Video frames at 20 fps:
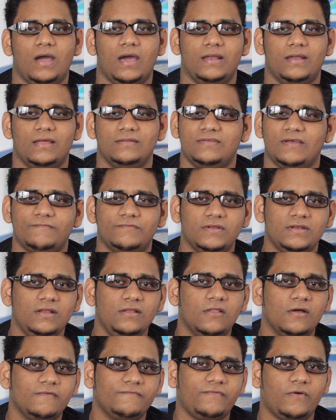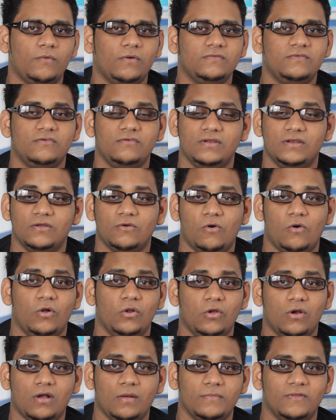and I definitely look forward to reading all
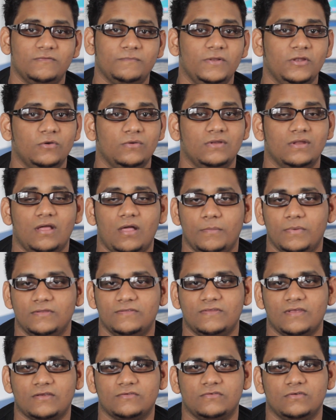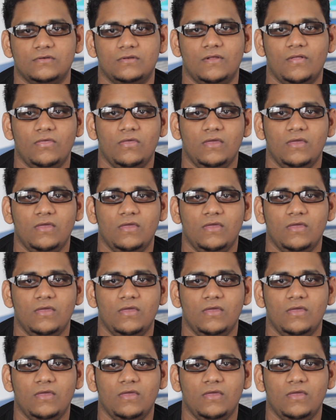your comments below in the comment section.